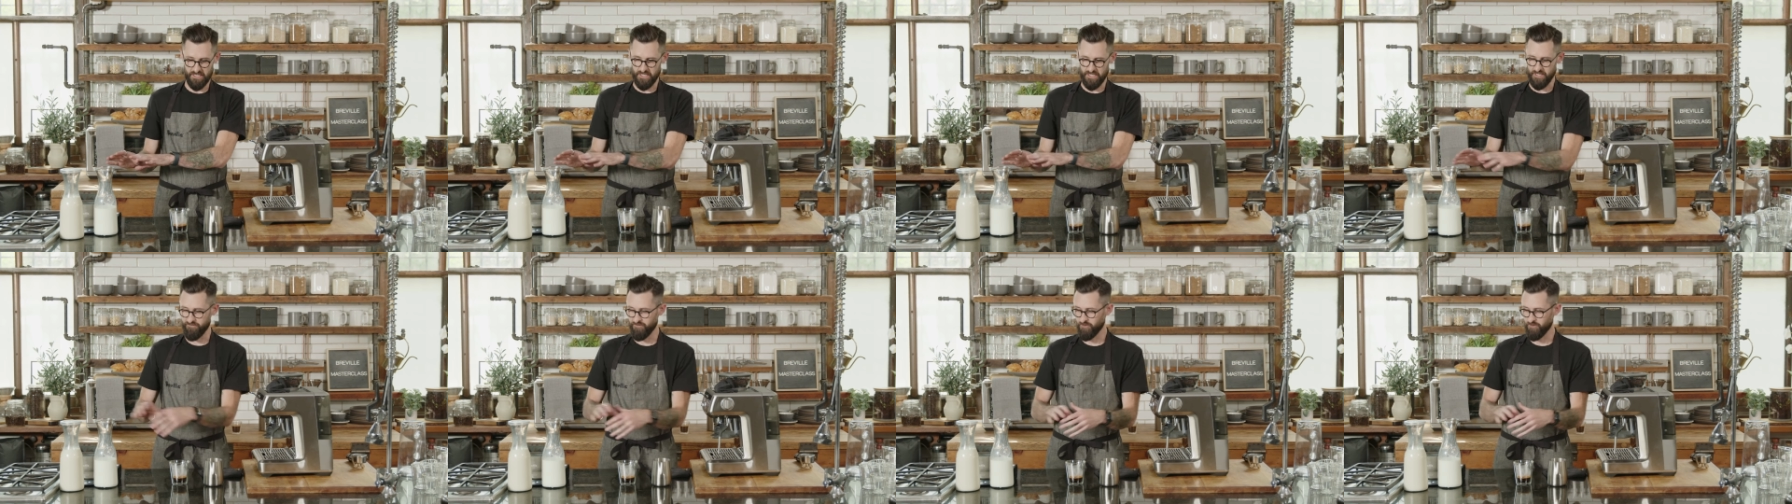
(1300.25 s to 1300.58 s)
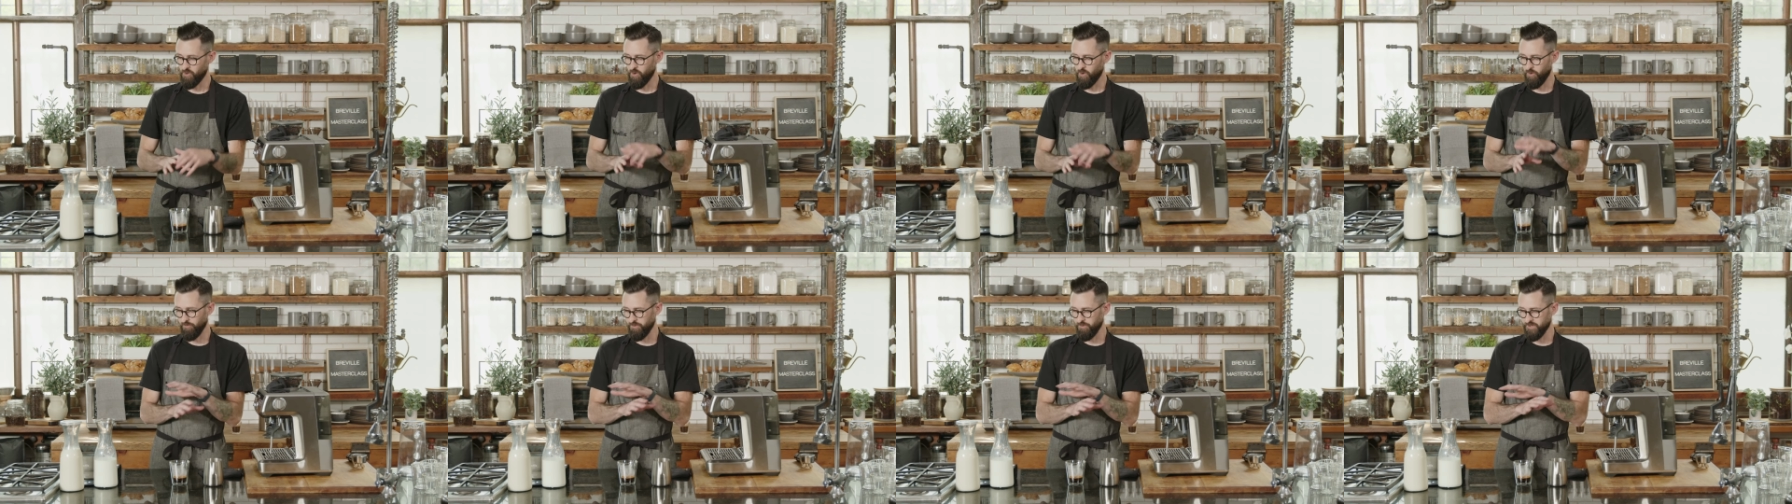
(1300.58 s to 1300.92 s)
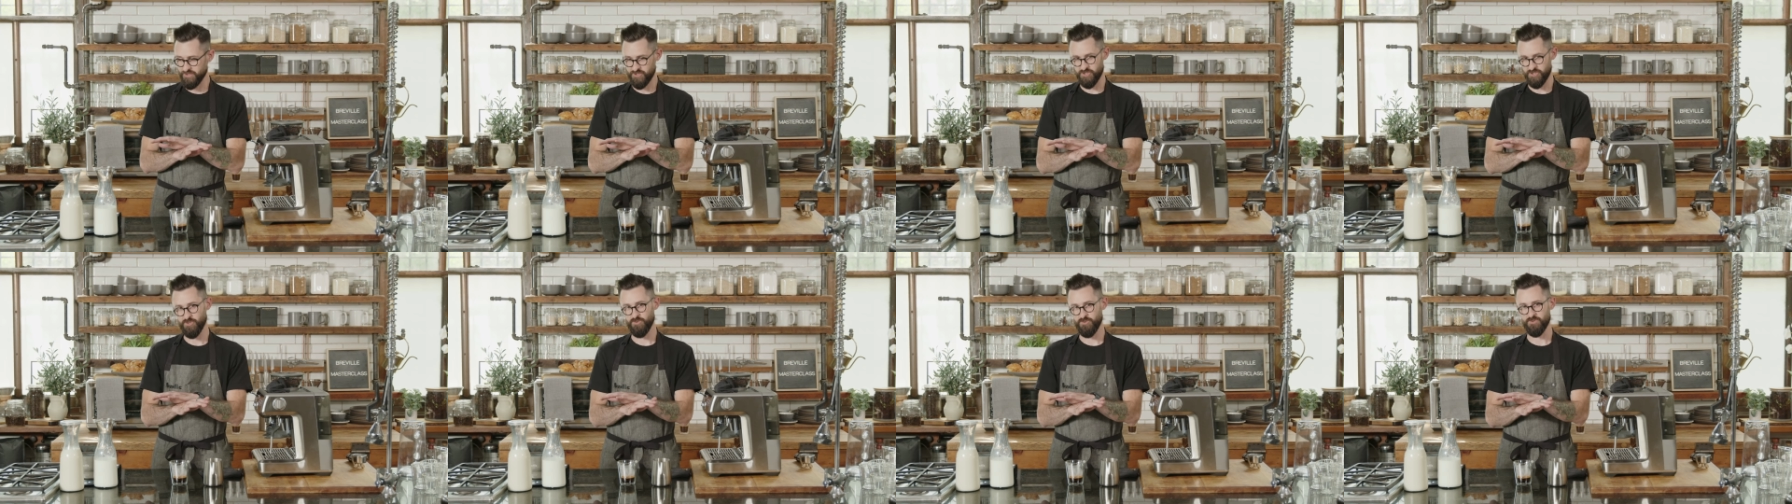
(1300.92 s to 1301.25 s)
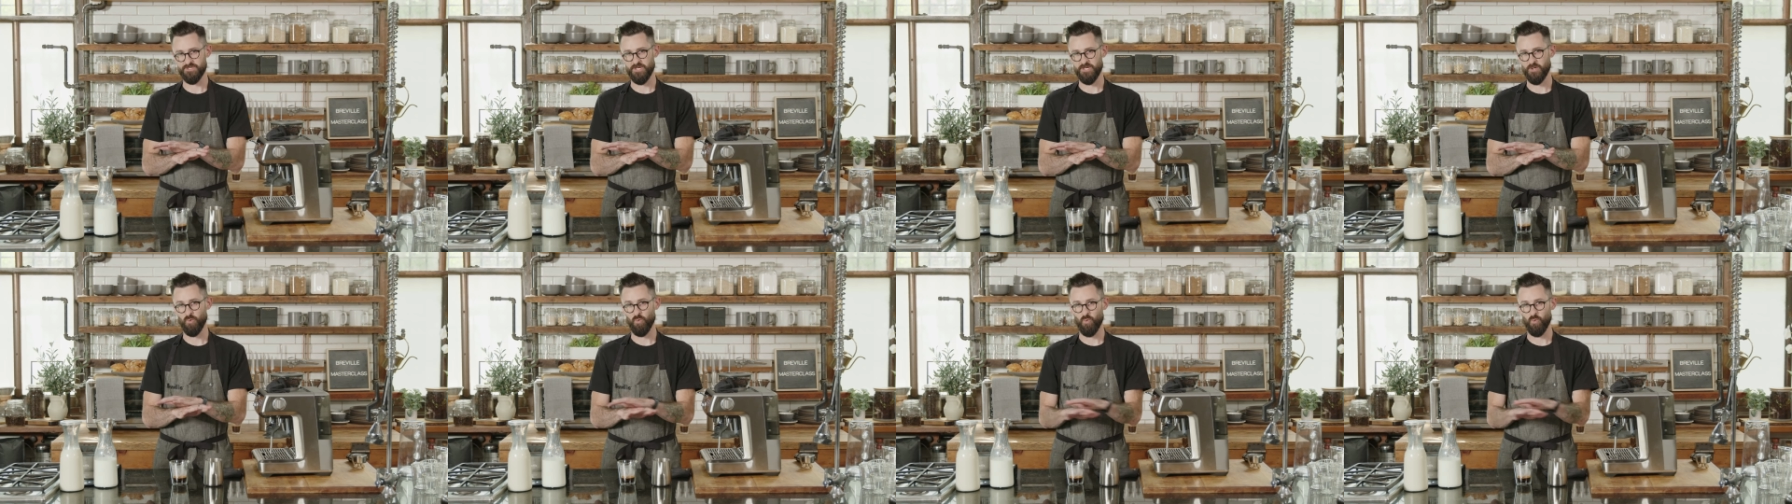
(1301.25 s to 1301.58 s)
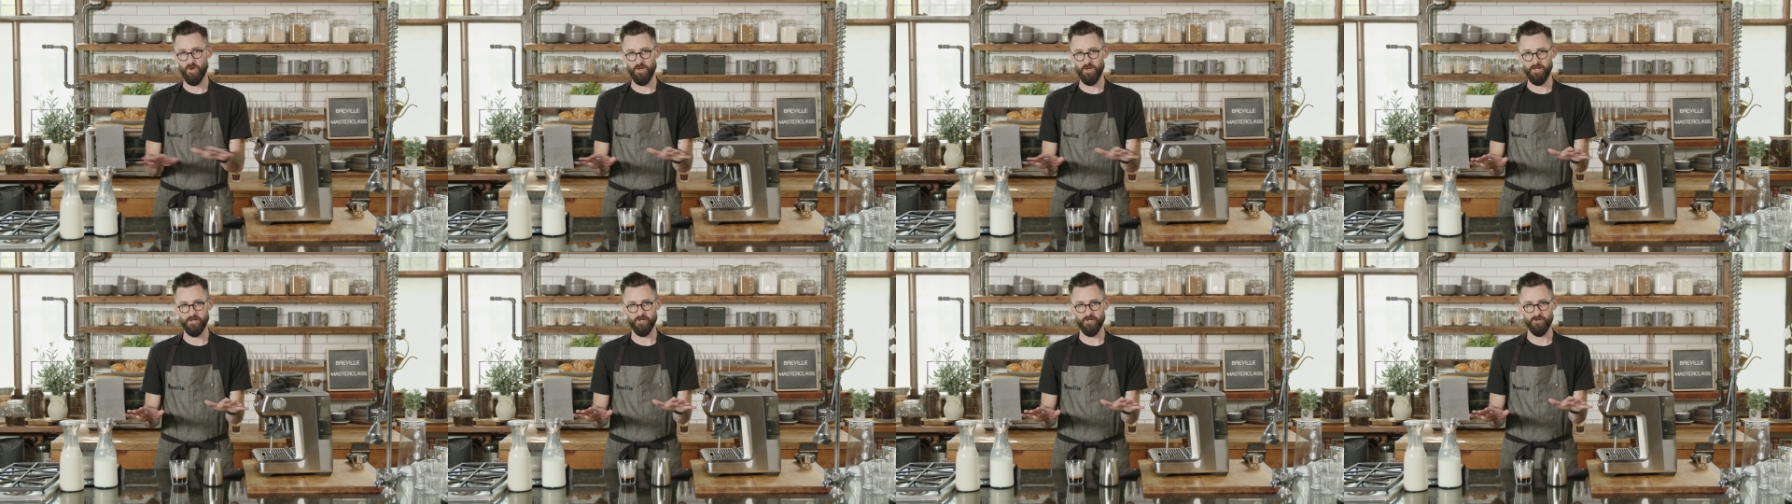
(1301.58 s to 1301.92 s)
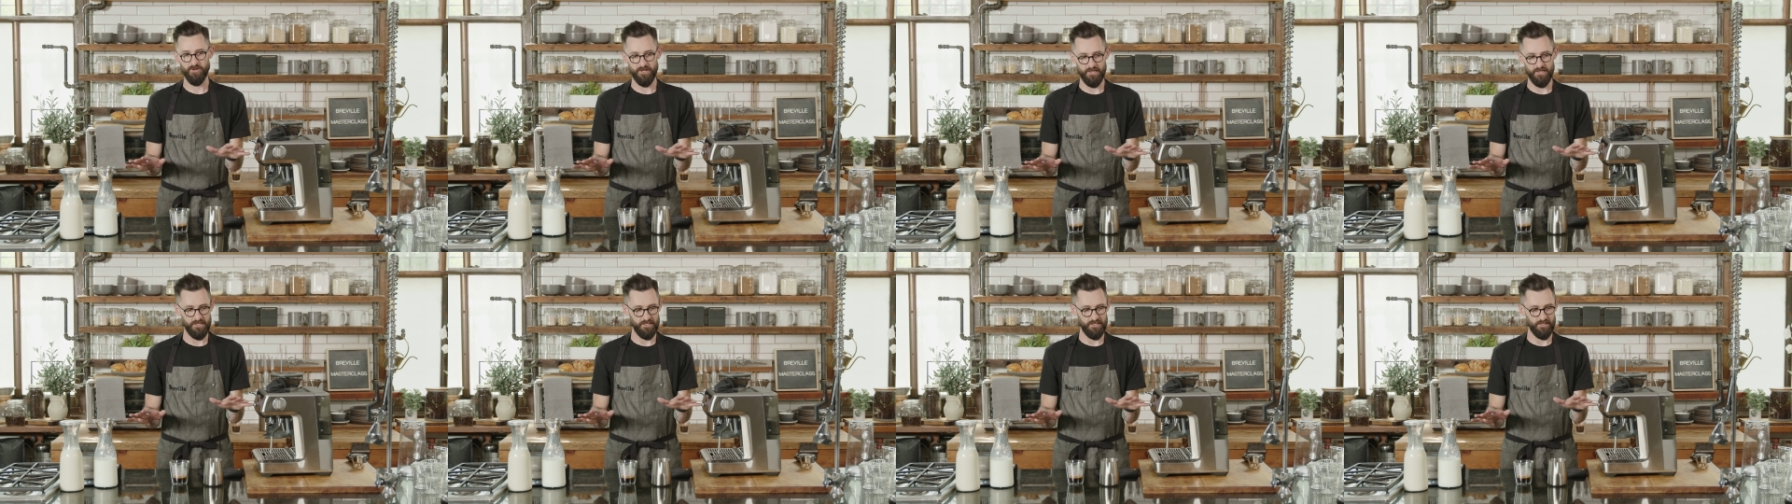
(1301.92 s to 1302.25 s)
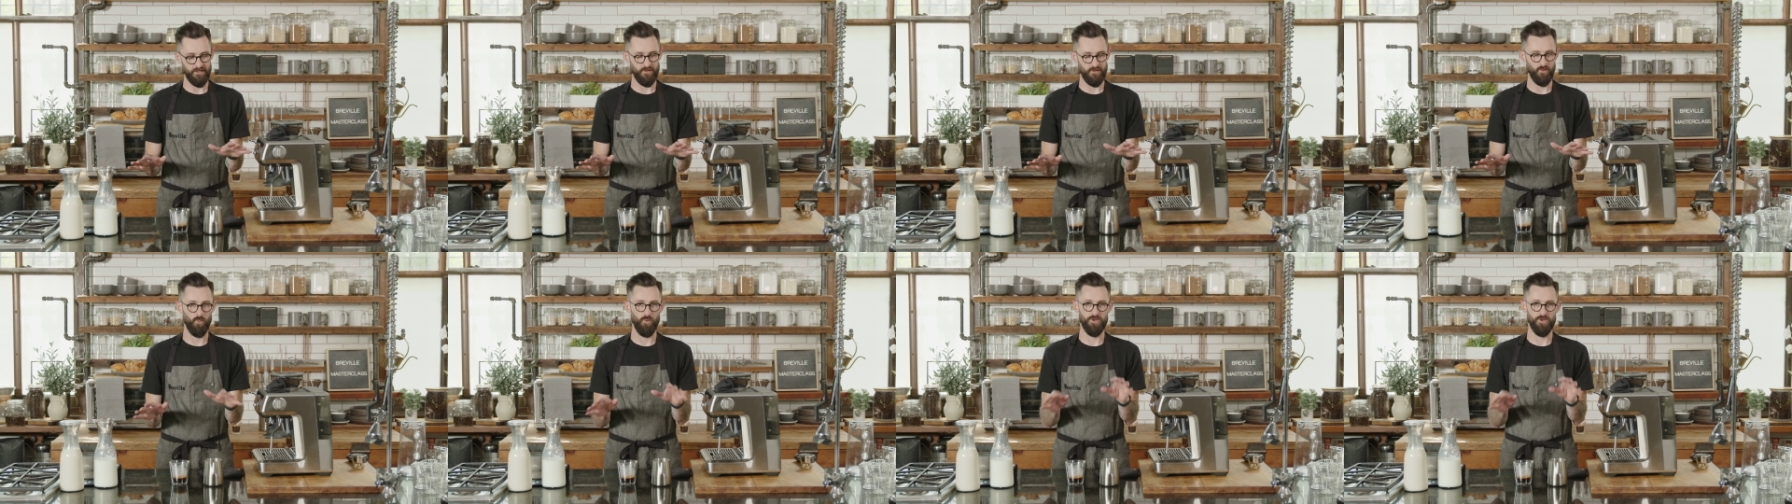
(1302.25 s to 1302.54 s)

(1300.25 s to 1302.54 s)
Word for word: If you're only choosing one ingredient,